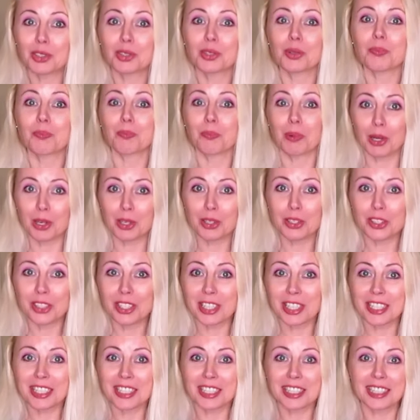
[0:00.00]
to
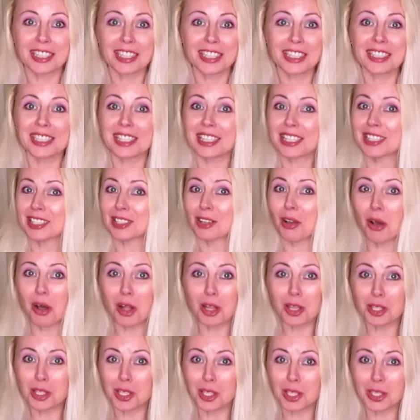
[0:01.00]
purchase this is
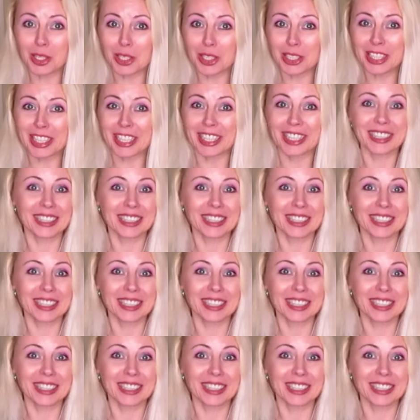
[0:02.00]
all good